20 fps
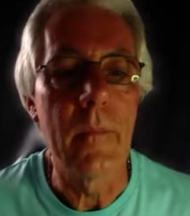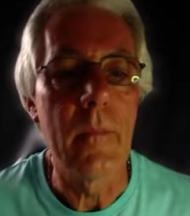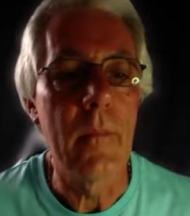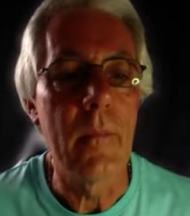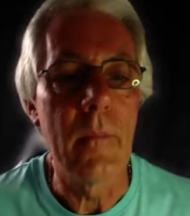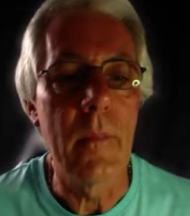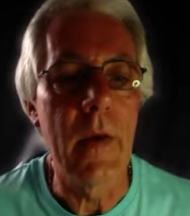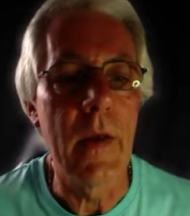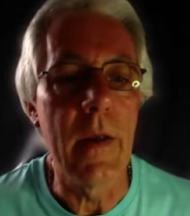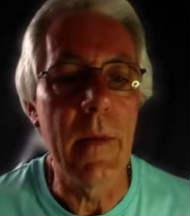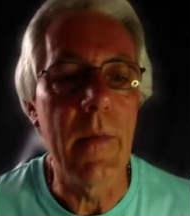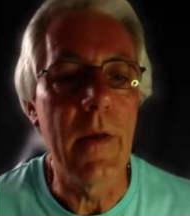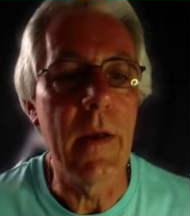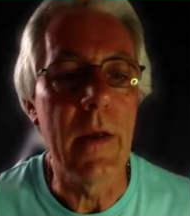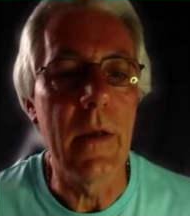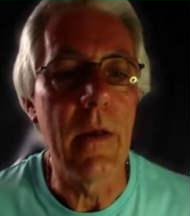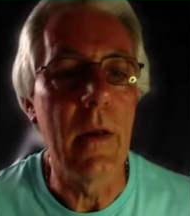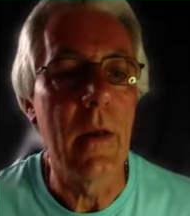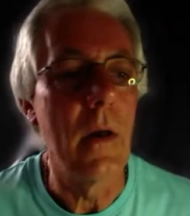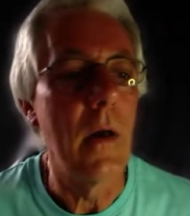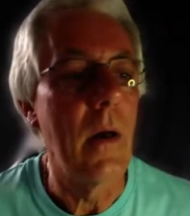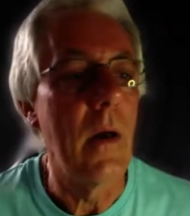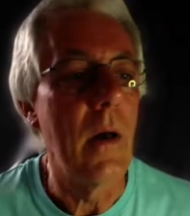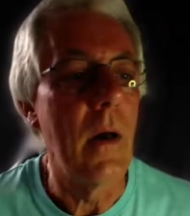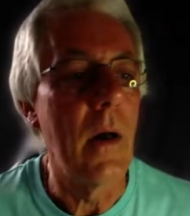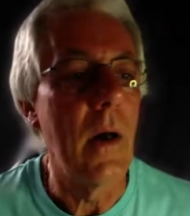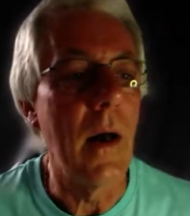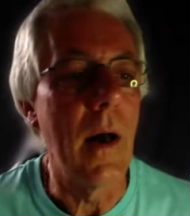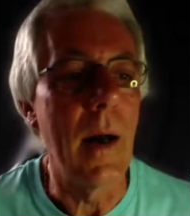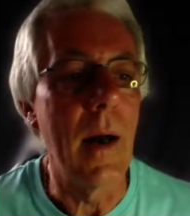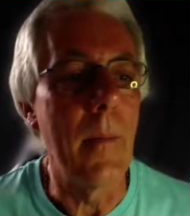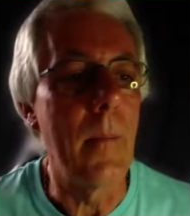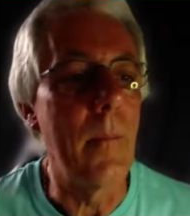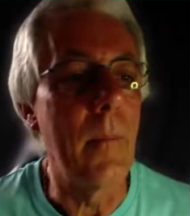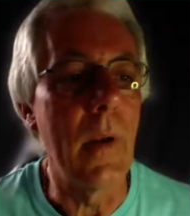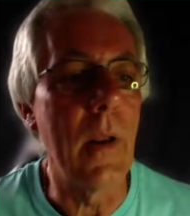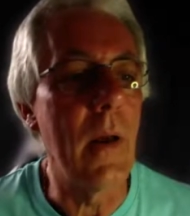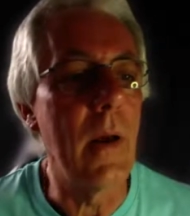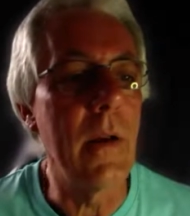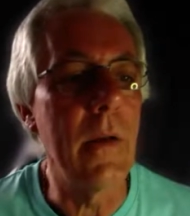Maybe I'm
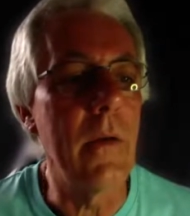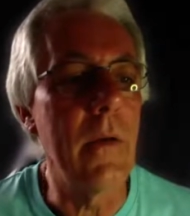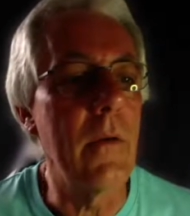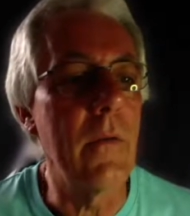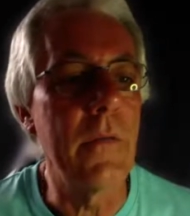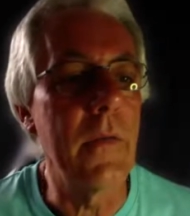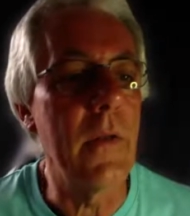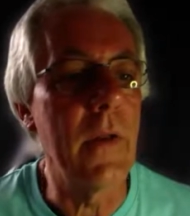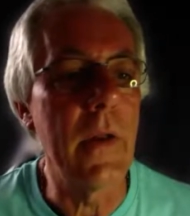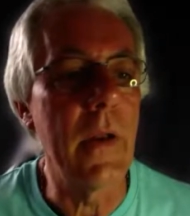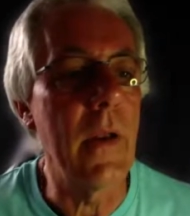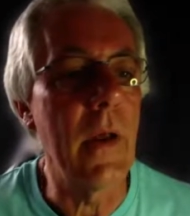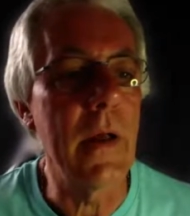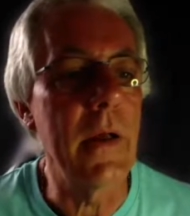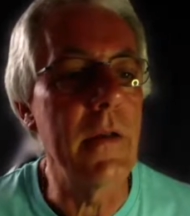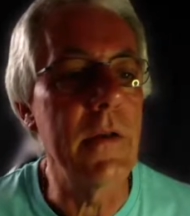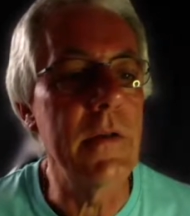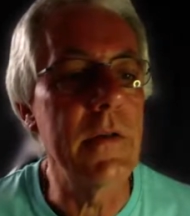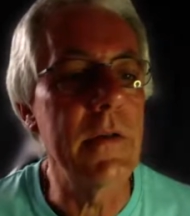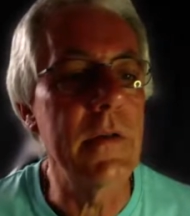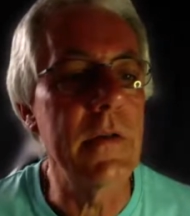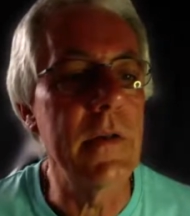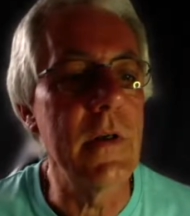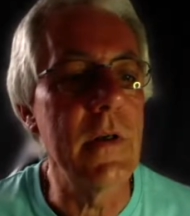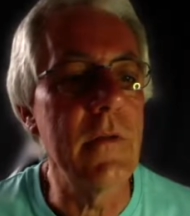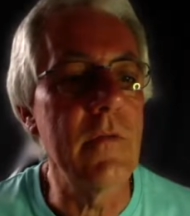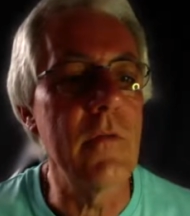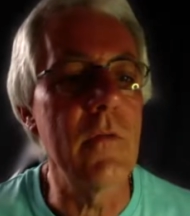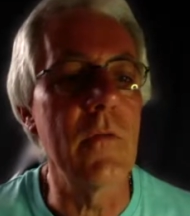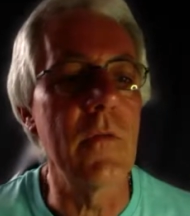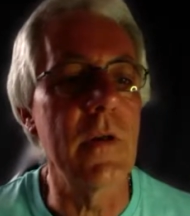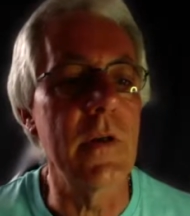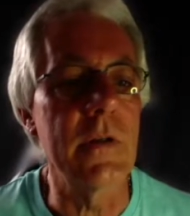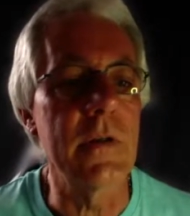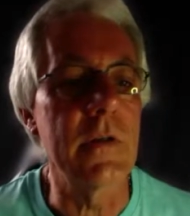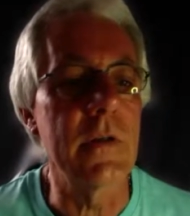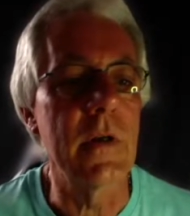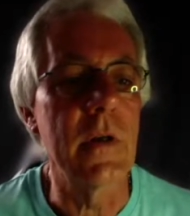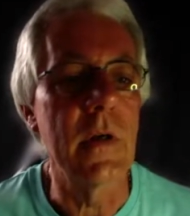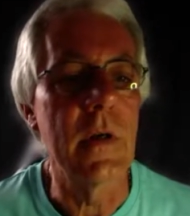blind, thinking I can see through
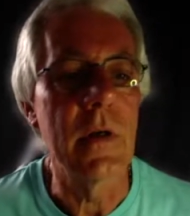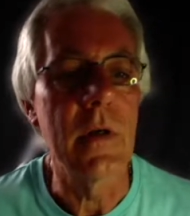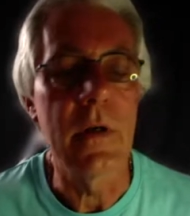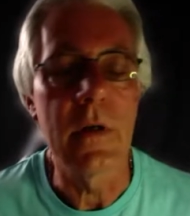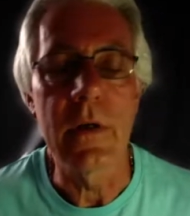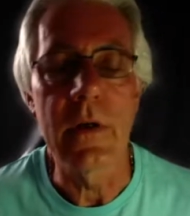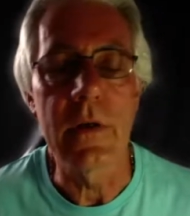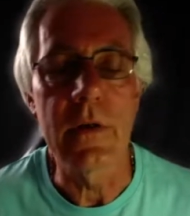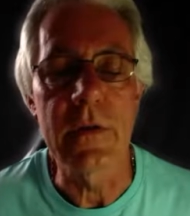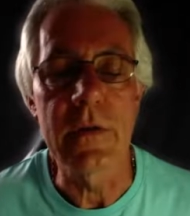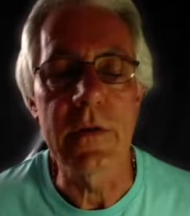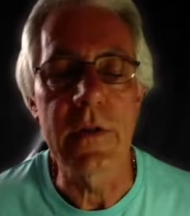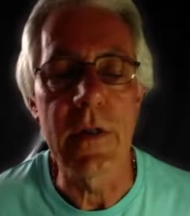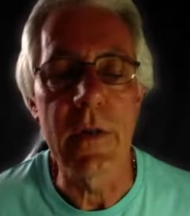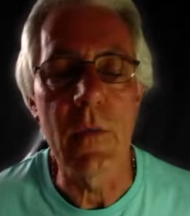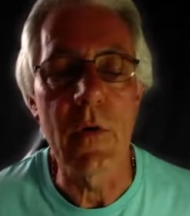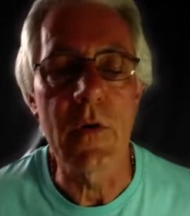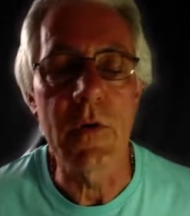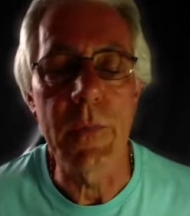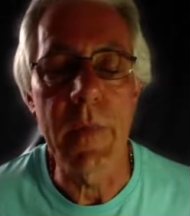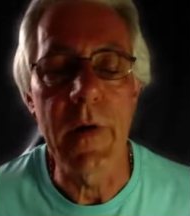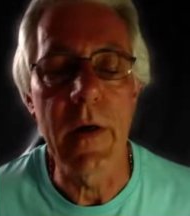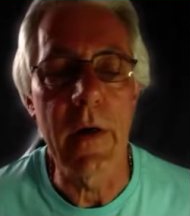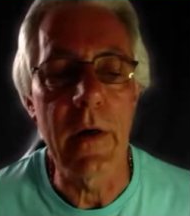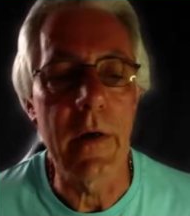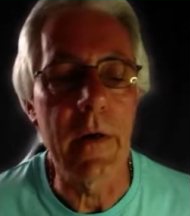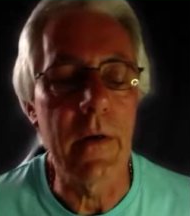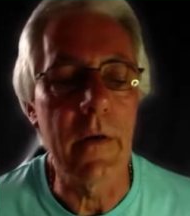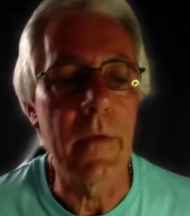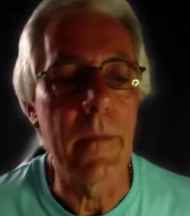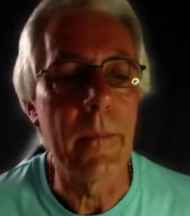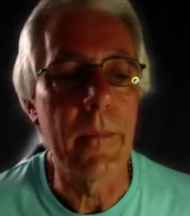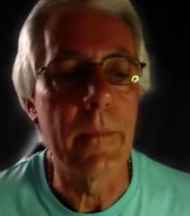this and see what's behind.